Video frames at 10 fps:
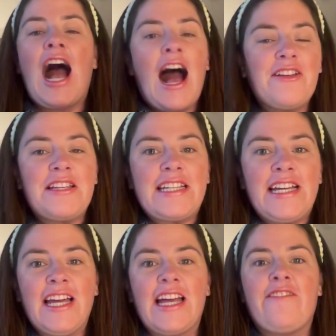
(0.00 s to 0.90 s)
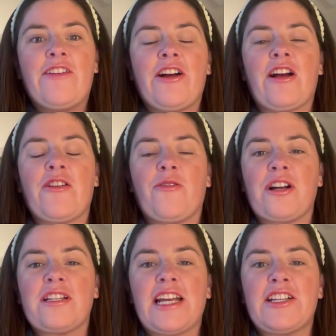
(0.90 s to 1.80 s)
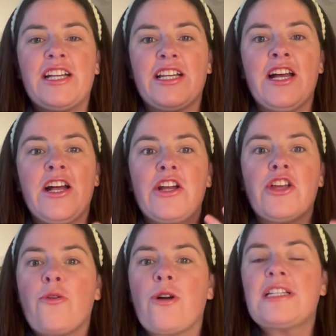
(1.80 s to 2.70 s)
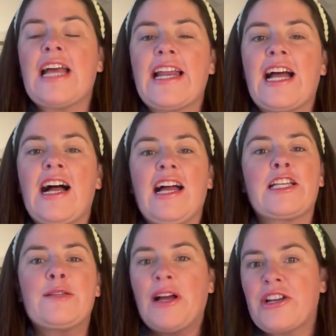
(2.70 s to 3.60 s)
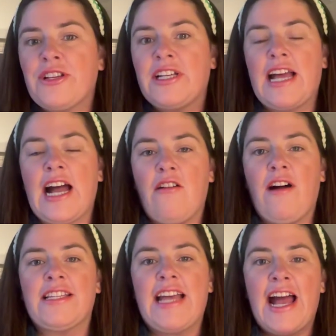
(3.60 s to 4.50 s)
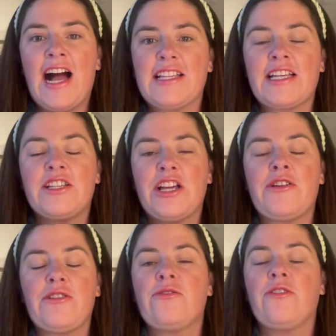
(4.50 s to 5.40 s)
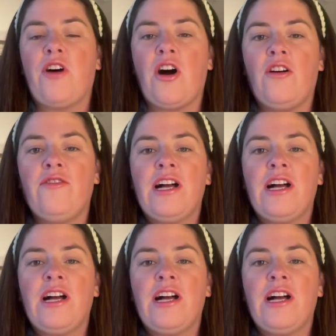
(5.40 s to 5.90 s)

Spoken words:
Obviously, if you're an organization, your data, especially now as AI is continuing to evolve,